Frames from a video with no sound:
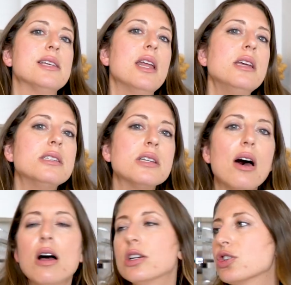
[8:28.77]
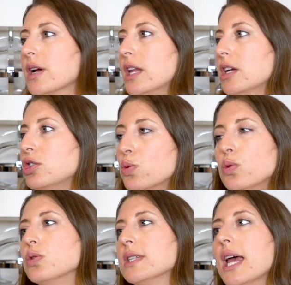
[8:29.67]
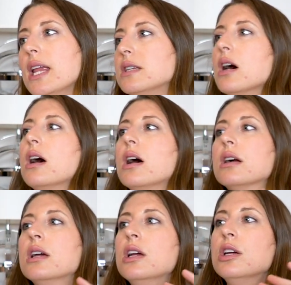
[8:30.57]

any dog training tools, any dog